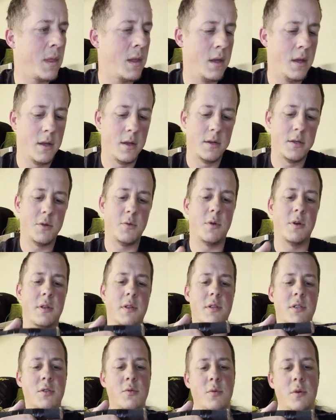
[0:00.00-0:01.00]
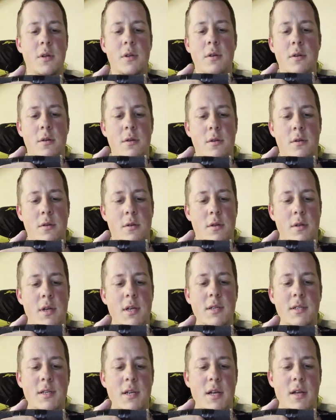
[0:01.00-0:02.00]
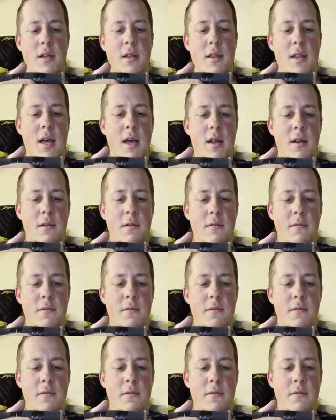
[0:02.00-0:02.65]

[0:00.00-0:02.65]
to where this one I saw a lot of